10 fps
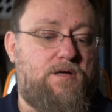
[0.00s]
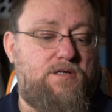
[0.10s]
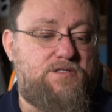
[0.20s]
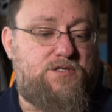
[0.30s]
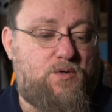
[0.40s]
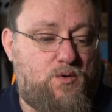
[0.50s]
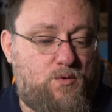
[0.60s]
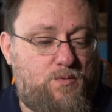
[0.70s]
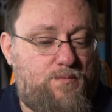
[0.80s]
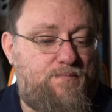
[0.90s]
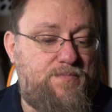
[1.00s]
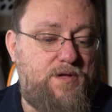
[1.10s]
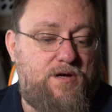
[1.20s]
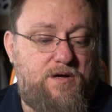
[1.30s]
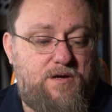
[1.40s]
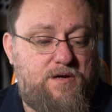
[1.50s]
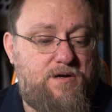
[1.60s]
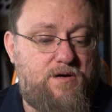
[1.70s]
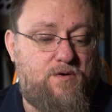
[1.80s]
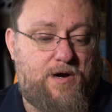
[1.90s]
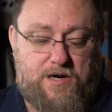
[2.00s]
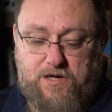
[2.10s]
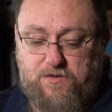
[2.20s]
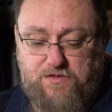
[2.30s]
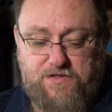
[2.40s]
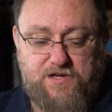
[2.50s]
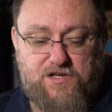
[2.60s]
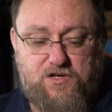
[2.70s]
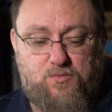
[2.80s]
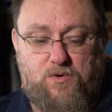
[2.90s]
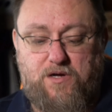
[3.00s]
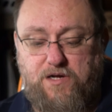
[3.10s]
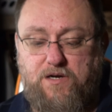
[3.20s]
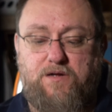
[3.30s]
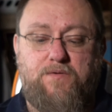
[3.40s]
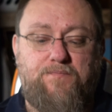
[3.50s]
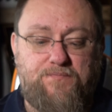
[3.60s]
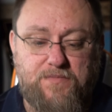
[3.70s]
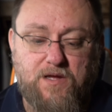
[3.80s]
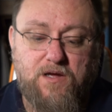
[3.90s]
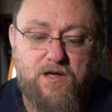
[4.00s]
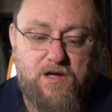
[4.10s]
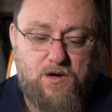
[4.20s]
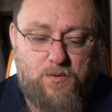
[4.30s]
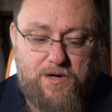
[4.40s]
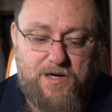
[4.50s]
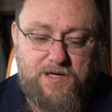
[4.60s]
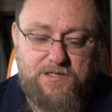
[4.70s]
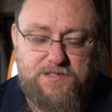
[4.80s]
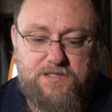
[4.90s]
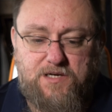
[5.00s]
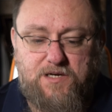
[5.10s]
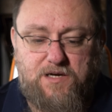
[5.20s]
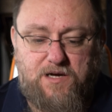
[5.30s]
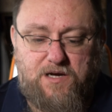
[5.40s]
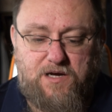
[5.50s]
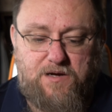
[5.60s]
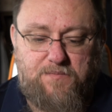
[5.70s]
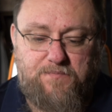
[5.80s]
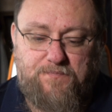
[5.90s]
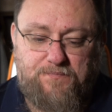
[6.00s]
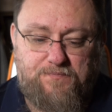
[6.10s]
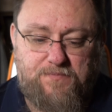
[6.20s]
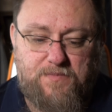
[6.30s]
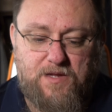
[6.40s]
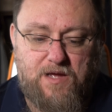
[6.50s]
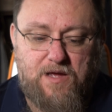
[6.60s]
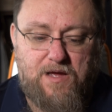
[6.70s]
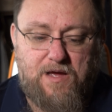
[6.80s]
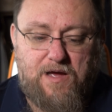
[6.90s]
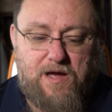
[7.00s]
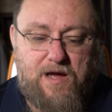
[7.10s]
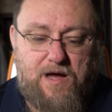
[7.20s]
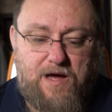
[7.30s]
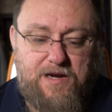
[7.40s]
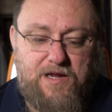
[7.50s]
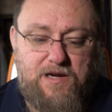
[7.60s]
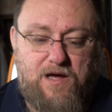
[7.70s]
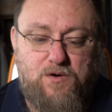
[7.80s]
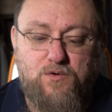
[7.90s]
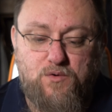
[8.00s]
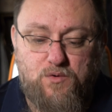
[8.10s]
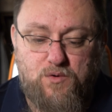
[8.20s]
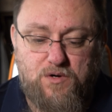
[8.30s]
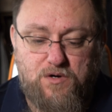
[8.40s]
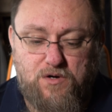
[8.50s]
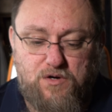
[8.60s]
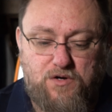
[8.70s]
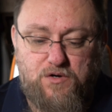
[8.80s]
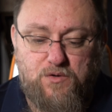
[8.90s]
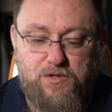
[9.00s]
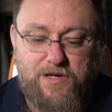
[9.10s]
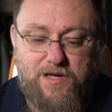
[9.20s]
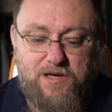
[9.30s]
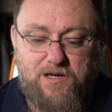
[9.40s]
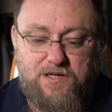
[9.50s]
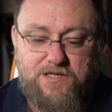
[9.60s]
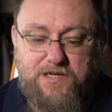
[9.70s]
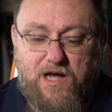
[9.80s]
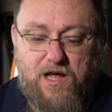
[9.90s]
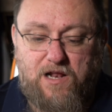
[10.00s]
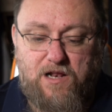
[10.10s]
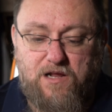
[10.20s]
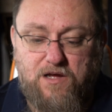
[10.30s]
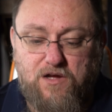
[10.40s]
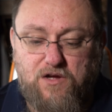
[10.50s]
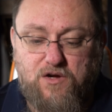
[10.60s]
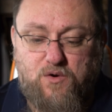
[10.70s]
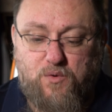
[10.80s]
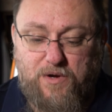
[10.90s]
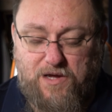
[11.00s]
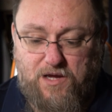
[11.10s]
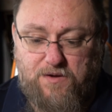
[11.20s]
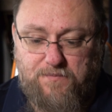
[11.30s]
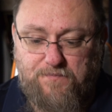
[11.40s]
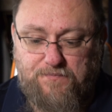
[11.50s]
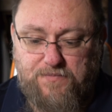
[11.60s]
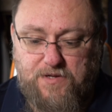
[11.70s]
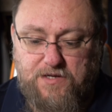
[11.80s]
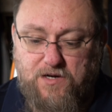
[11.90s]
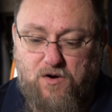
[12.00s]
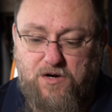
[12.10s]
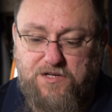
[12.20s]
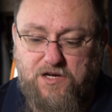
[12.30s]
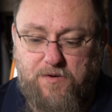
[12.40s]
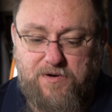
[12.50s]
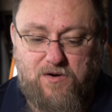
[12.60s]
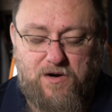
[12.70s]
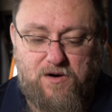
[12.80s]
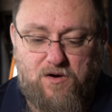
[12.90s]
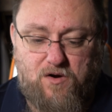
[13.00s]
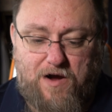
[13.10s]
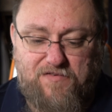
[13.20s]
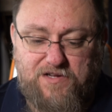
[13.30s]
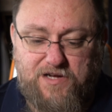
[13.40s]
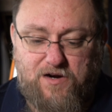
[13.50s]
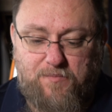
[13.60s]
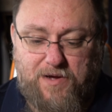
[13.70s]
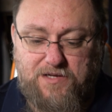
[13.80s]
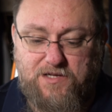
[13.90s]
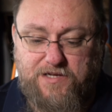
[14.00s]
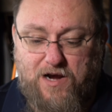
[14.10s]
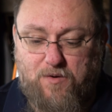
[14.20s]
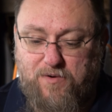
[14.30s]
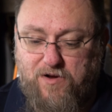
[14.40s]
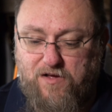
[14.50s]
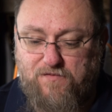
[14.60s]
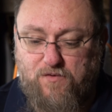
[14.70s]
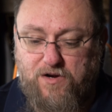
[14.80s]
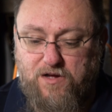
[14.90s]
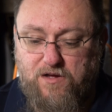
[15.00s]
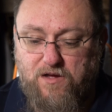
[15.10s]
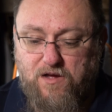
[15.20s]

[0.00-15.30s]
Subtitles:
So, all right, now this one was Hani Nau Nuligan Sal Kui. Is an artist and comic creator, graphic designer based in Sacramento, California.